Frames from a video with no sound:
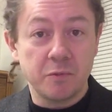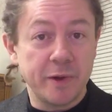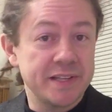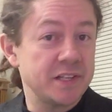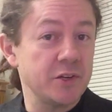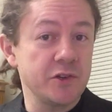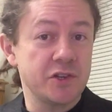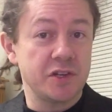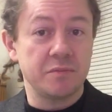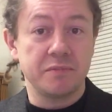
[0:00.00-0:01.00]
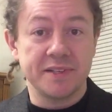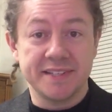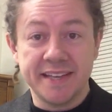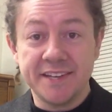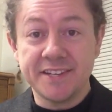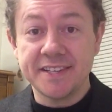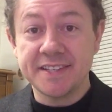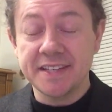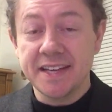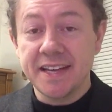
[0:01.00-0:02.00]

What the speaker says: resolution procedures,